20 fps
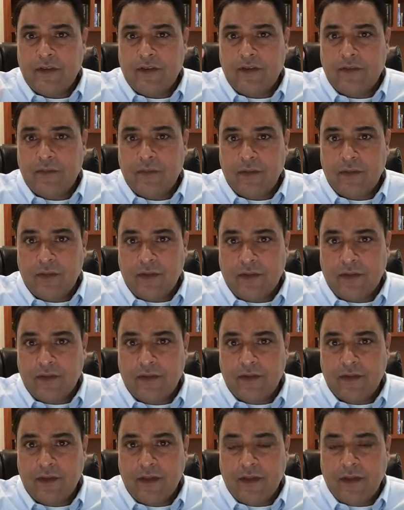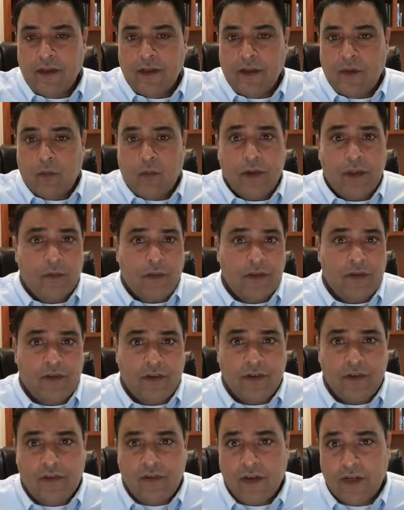and smoothness. One of the ways
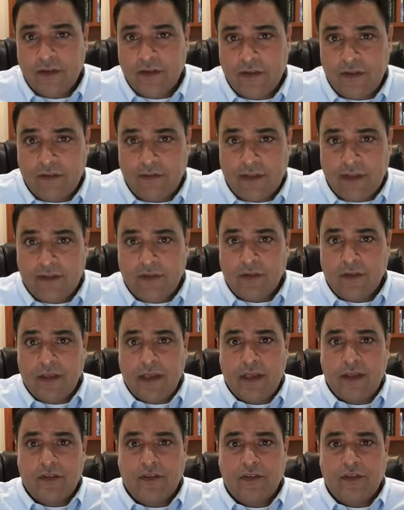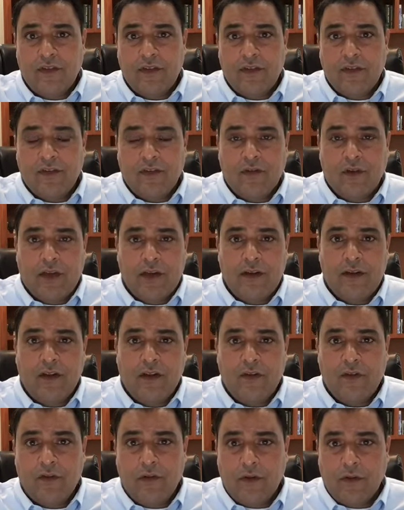you can check to see if that's okay is just try to
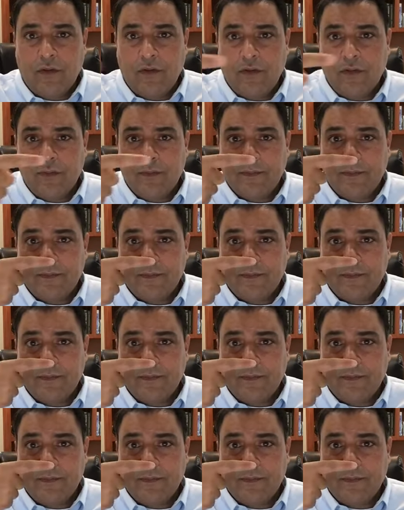touch your nose.